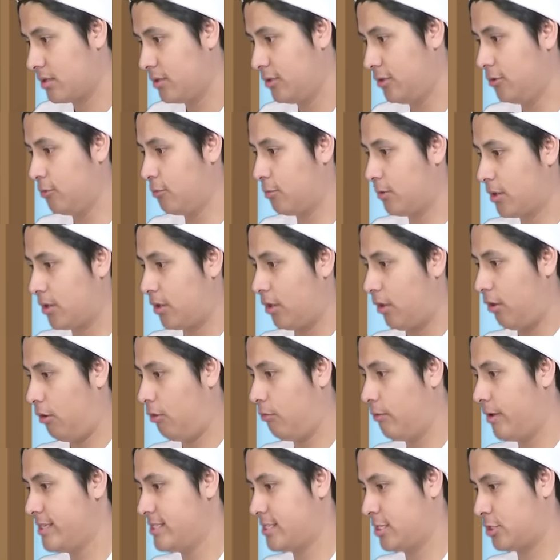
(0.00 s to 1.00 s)
You were
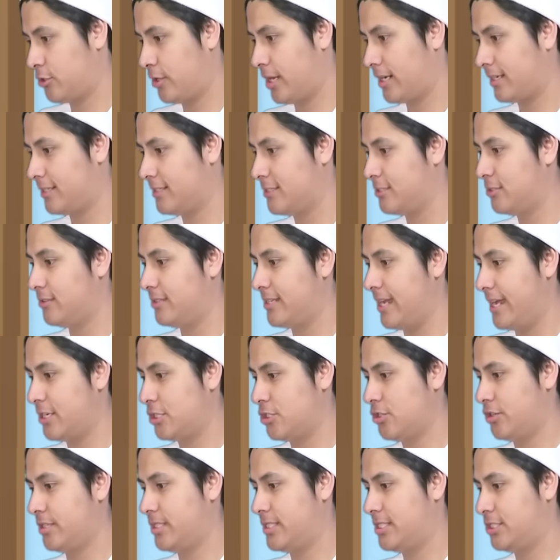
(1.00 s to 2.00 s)
always attracted to
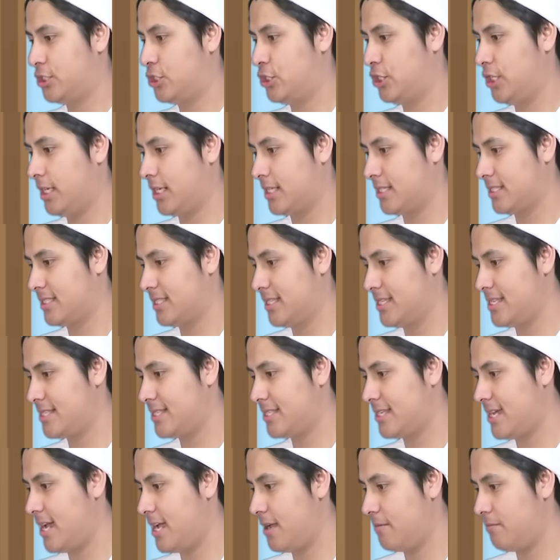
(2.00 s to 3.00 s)
dangerous chicks.
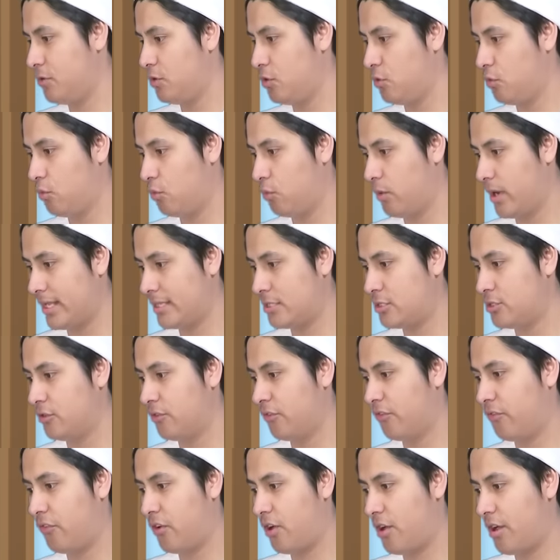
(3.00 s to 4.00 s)
This time you went
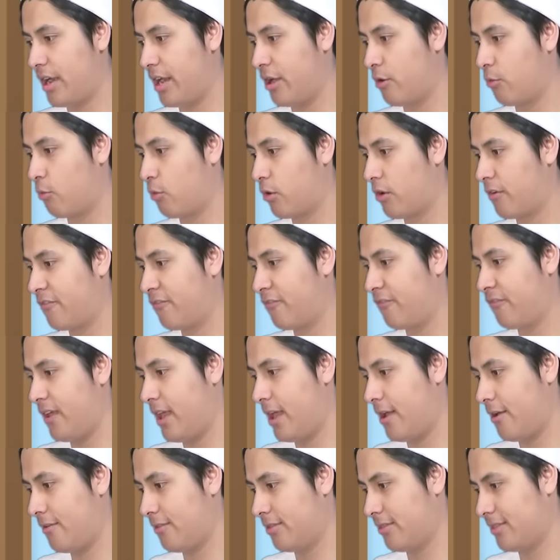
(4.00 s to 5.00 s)
too far and were
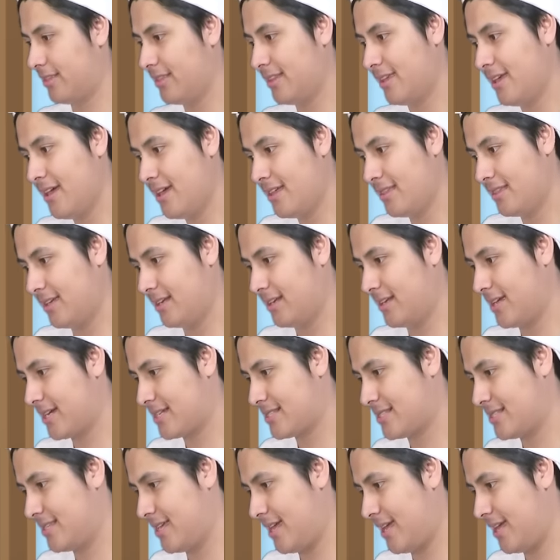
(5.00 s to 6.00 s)
found the
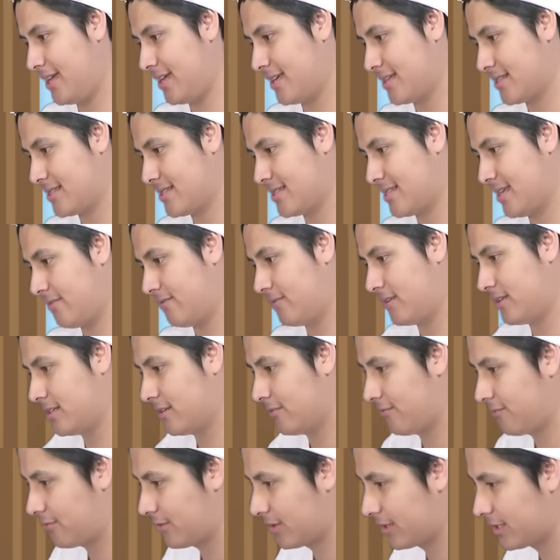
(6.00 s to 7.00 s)
next day in seven
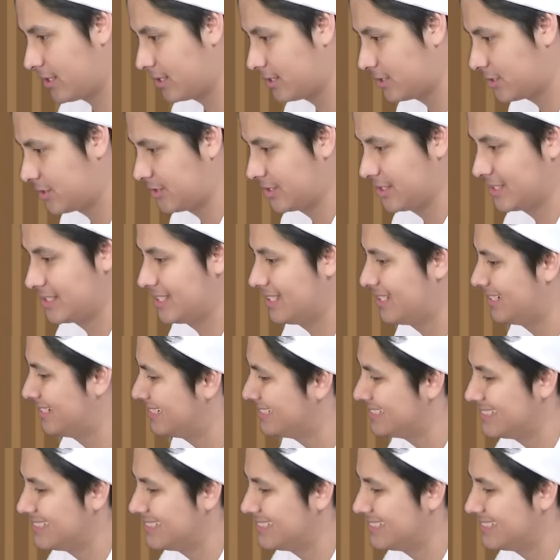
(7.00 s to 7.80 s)
different countries.